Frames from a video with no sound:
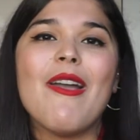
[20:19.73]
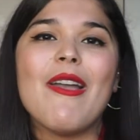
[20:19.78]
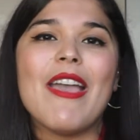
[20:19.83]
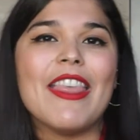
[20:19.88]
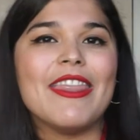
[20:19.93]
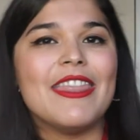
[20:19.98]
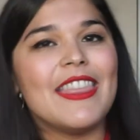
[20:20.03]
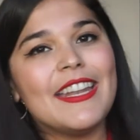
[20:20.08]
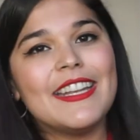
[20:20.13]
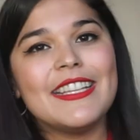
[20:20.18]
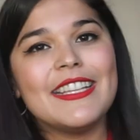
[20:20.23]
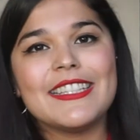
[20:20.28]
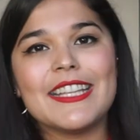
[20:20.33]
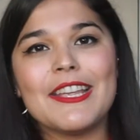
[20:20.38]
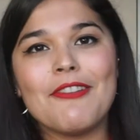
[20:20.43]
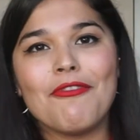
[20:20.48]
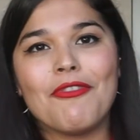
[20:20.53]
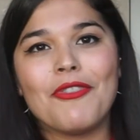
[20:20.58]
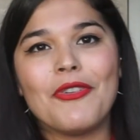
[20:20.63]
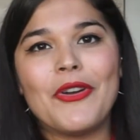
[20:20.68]
And that is
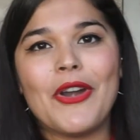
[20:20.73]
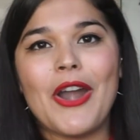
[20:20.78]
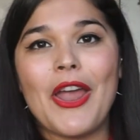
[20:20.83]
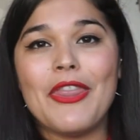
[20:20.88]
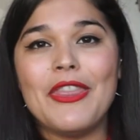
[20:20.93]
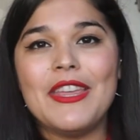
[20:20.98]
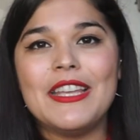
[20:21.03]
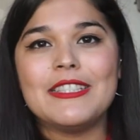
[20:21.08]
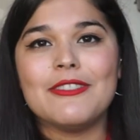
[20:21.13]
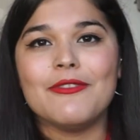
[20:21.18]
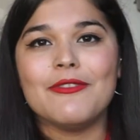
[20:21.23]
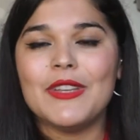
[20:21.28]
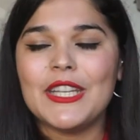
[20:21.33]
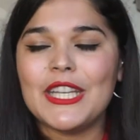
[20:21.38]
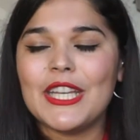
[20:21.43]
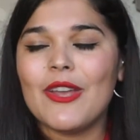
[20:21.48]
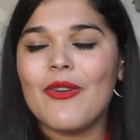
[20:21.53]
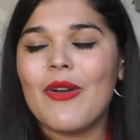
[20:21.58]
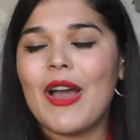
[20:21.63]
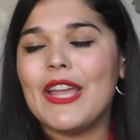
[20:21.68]
it for this
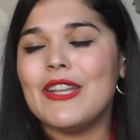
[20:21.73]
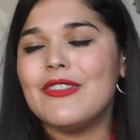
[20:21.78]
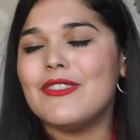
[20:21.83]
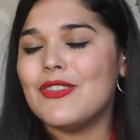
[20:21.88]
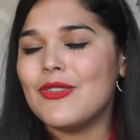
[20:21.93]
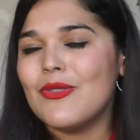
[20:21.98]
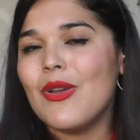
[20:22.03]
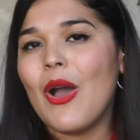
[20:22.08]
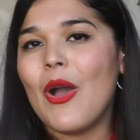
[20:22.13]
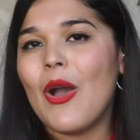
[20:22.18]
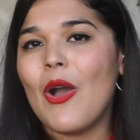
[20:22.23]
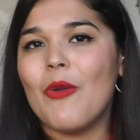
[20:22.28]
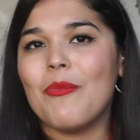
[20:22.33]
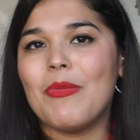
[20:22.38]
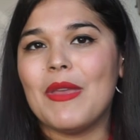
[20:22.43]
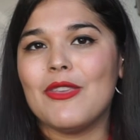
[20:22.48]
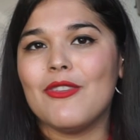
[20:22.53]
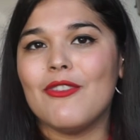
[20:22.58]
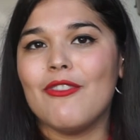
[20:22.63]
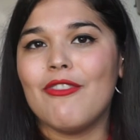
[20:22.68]
video. I do hope
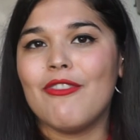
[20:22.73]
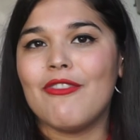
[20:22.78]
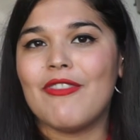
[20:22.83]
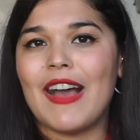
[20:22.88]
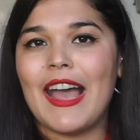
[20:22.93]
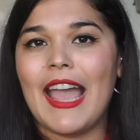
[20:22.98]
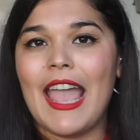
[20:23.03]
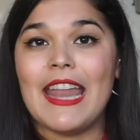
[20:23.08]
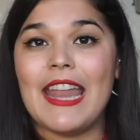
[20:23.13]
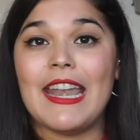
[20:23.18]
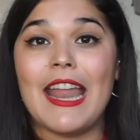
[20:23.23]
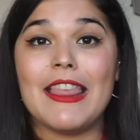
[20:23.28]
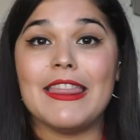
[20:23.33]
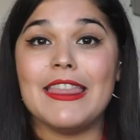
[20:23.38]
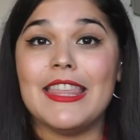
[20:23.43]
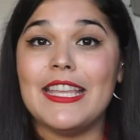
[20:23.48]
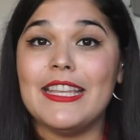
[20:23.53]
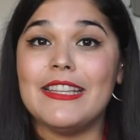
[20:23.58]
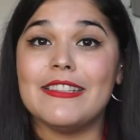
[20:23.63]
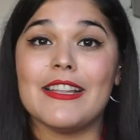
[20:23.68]
that you find
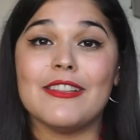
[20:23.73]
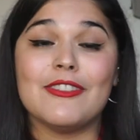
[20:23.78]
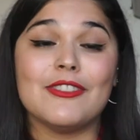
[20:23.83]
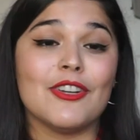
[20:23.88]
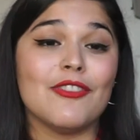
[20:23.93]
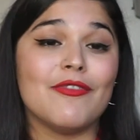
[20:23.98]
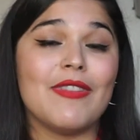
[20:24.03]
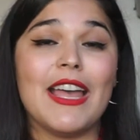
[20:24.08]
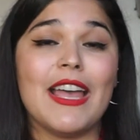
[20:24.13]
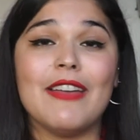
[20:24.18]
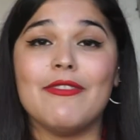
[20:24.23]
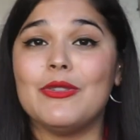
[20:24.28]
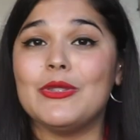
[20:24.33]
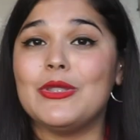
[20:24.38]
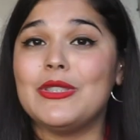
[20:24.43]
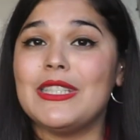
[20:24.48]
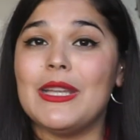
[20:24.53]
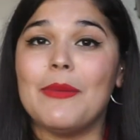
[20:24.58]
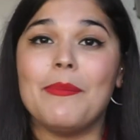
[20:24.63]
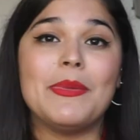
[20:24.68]
these survival
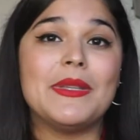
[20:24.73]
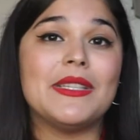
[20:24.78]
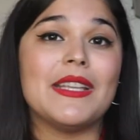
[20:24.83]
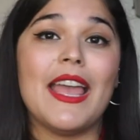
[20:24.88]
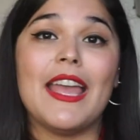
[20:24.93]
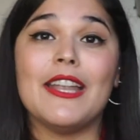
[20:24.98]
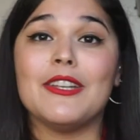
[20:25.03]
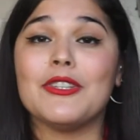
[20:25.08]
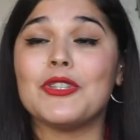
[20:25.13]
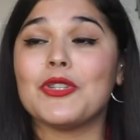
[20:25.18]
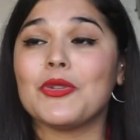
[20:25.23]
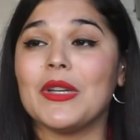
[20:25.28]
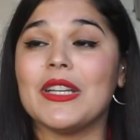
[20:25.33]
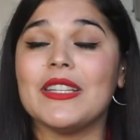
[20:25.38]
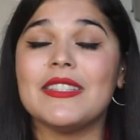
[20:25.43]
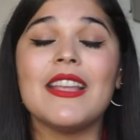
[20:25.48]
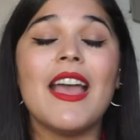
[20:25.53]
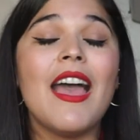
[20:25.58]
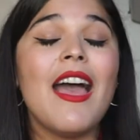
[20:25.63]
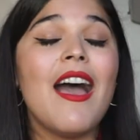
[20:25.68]
tips and
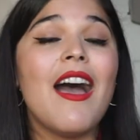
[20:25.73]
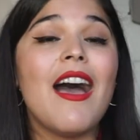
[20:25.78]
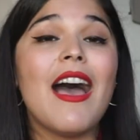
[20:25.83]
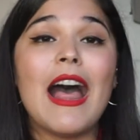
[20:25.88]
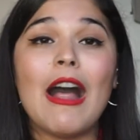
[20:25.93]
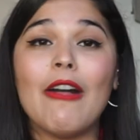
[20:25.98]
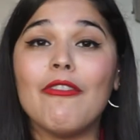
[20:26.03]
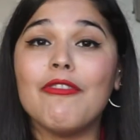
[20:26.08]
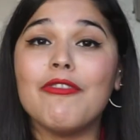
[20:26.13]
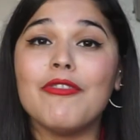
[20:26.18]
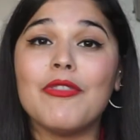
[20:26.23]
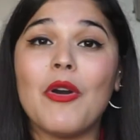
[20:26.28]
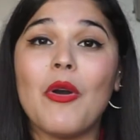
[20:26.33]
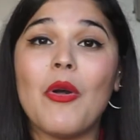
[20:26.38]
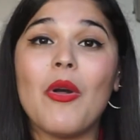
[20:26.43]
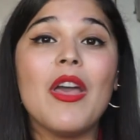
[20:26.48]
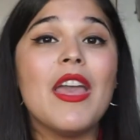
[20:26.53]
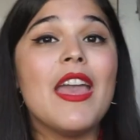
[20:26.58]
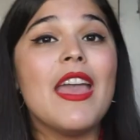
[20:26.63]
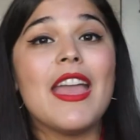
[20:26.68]
tricks
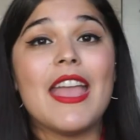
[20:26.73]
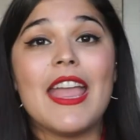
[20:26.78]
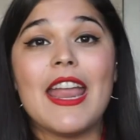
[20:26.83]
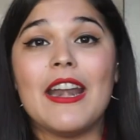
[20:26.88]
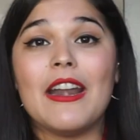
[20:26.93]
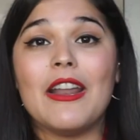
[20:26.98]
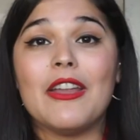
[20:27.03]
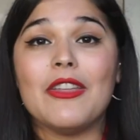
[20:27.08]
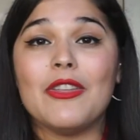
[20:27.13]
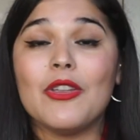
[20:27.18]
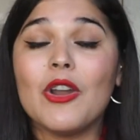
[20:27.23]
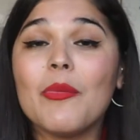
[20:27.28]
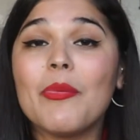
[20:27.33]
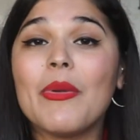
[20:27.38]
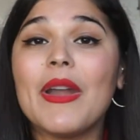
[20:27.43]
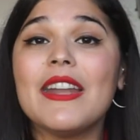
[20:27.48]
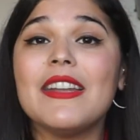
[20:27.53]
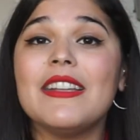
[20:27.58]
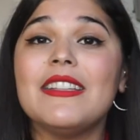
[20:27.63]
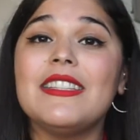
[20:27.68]
helpful in your
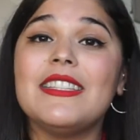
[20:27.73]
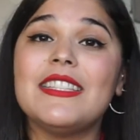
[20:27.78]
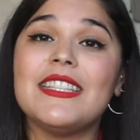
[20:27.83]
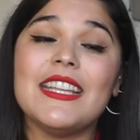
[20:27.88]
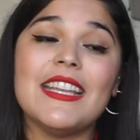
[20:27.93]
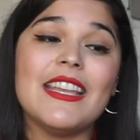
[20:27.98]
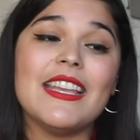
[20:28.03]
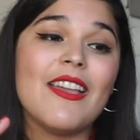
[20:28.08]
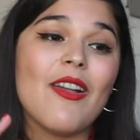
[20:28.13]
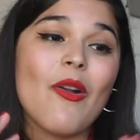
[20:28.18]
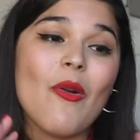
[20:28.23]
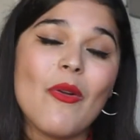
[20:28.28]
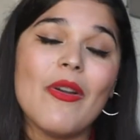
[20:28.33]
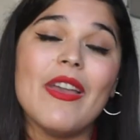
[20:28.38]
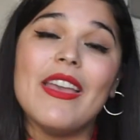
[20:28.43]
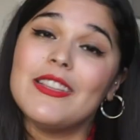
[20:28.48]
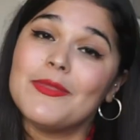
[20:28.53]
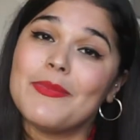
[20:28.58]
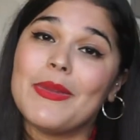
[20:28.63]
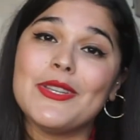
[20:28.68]
pregnancy, or
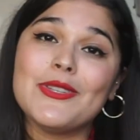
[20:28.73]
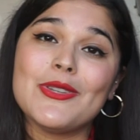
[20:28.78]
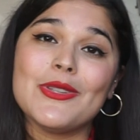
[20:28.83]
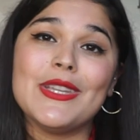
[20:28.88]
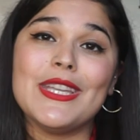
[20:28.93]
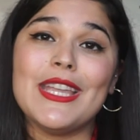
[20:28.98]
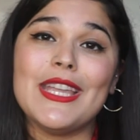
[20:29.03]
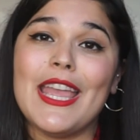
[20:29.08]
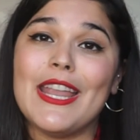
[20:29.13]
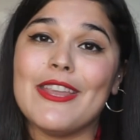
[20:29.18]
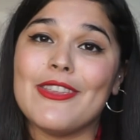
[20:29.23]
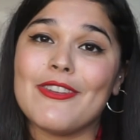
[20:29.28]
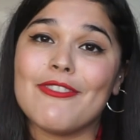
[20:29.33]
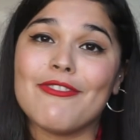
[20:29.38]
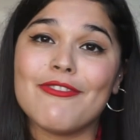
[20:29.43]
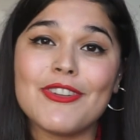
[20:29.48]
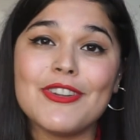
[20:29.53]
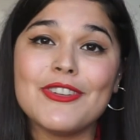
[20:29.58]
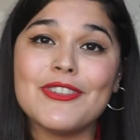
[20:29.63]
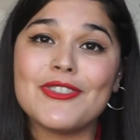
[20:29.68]
especially in your
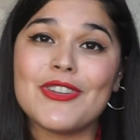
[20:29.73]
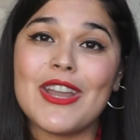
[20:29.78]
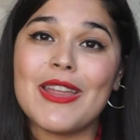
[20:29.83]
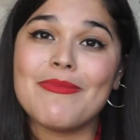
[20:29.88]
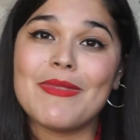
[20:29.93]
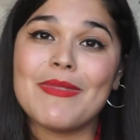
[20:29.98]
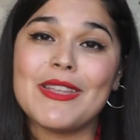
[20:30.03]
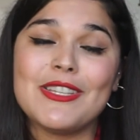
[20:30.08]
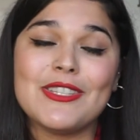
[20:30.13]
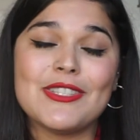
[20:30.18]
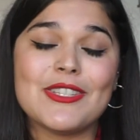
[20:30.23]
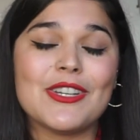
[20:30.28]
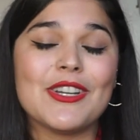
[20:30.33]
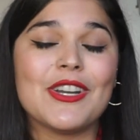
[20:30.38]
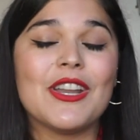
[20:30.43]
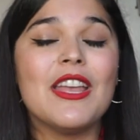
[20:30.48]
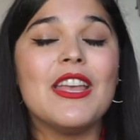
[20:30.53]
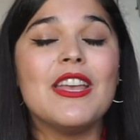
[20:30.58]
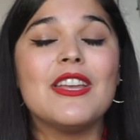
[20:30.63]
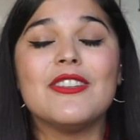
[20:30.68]
first
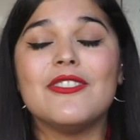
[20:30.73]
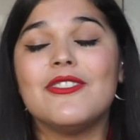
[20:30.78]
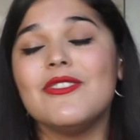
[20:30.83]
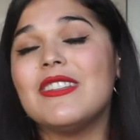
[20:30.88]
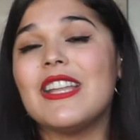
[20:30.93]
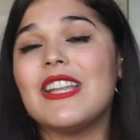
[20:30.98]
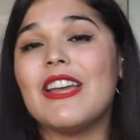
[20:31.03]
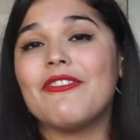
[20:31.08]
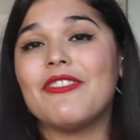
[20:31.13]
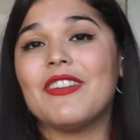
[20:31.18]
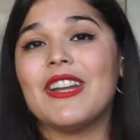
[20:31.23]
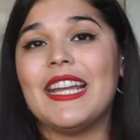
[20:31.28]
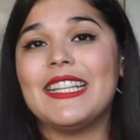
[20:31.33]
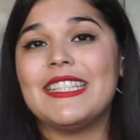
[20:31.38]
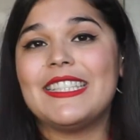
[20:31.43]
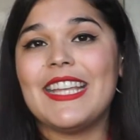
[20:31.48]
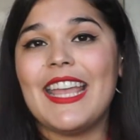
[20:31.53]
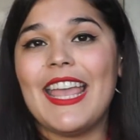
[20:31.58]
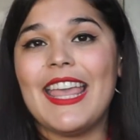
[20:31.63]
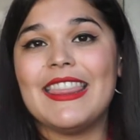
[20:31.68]
trimester. Do not
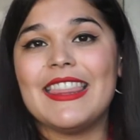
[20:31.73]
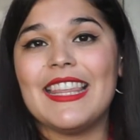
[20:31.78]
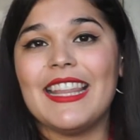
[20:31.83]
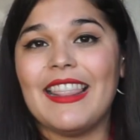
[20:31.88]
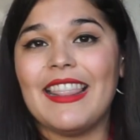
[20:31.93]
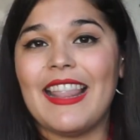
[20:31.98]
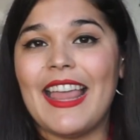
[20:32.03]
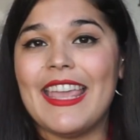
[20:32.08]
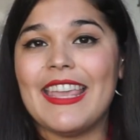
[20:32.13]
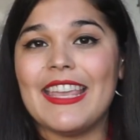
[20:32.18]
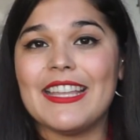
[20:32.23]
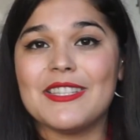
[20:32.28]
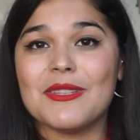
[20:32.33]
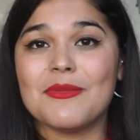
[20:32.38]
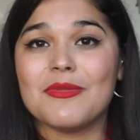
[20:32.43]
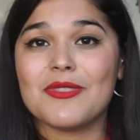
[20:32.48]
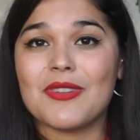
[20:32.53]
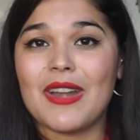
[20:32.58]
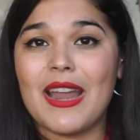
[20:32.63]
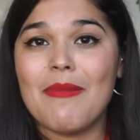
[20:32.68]
forget to hit the like and
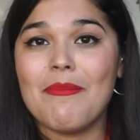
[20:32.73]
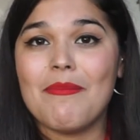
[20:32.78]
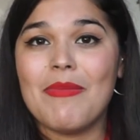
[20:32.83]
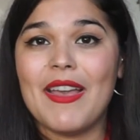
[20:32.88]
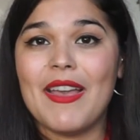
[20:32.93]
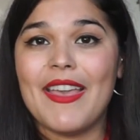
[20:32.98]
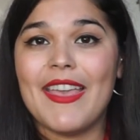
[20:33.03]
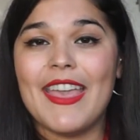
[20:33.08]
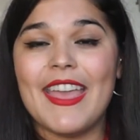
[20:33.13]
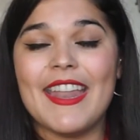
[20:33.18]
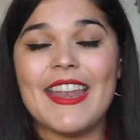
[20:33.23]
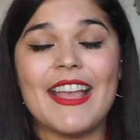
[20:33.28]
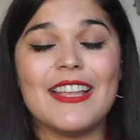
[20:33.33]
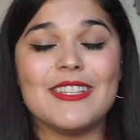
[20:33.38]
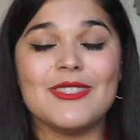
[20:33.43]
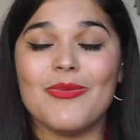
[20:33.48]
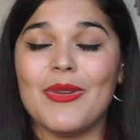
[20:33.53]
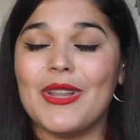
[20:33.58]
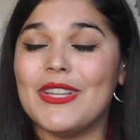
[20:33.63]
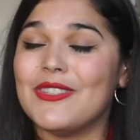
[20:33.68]
subscribe button,
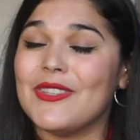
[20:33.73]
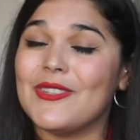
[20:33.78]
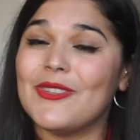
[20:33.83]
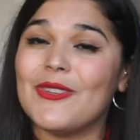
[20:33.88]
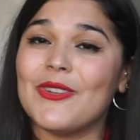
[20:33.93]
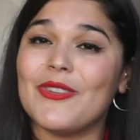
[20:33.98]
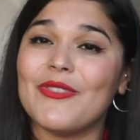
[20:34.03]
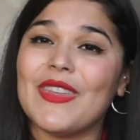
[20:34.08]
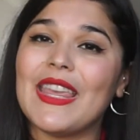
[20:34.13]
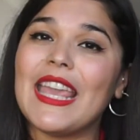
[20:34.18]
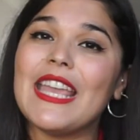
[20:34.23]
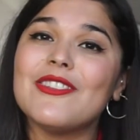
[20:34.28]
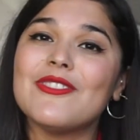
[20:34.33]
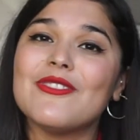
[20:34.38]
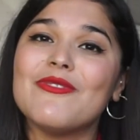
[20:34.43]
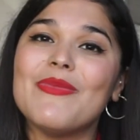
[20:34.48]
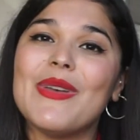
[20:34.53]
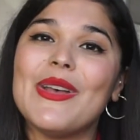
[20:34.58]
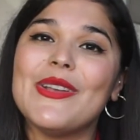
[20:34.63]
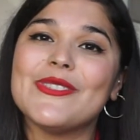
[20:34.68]
as well as the
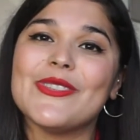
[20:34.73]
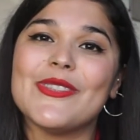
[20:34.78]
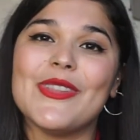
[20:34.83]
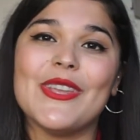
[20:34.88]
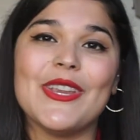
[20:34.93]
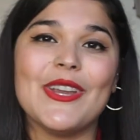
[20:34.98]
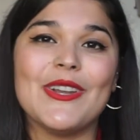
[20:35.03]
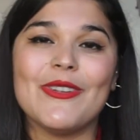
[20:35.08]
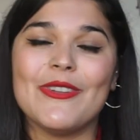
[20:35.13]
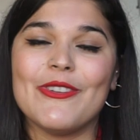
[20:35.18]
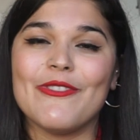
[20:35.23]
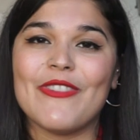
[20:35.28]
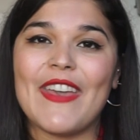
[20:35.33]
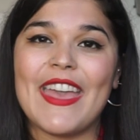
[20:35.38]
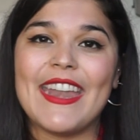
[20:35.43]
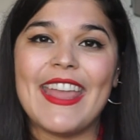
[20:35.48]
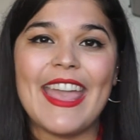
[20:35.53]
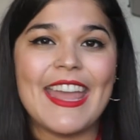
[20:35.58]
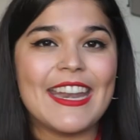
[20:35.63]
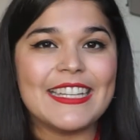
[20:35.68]
notification bell, so that you're
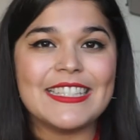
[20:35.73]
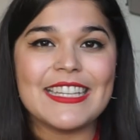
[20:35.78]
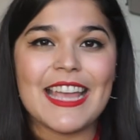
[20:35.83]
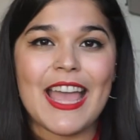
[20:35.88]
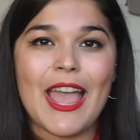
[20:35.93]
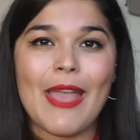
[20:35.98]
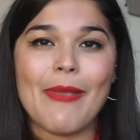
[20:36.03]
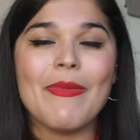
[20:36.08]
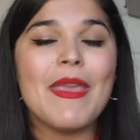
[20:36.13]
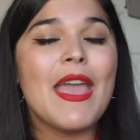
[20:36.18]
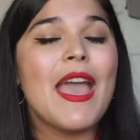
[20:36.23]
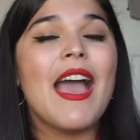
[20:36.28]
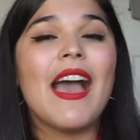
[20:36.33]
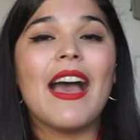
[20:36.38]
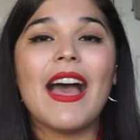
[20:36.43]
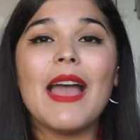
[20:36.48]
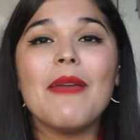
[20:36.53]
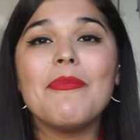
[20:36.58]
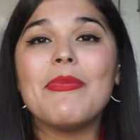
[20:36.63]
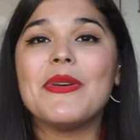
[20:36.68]
notified anytime
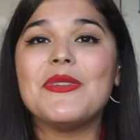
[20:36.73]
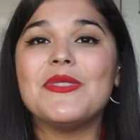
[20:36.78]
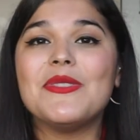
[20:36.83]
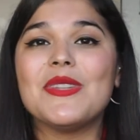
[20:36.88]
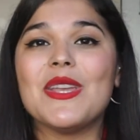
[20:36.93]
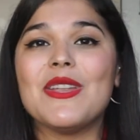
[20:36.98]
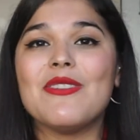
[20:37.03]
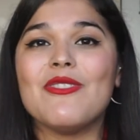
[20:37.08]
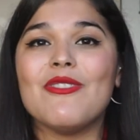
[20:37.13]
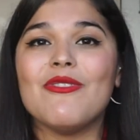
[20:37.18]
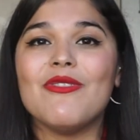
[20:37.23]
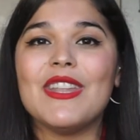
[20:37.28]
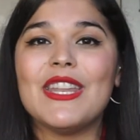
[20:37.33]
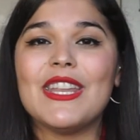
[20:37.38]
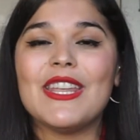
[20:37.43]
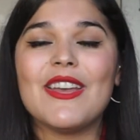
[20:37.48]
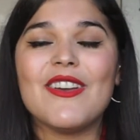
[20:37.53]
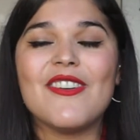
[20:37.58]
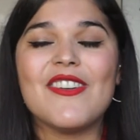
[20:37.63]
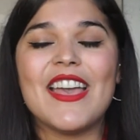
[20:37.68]
I post a new
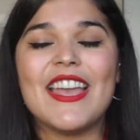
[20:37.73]
video.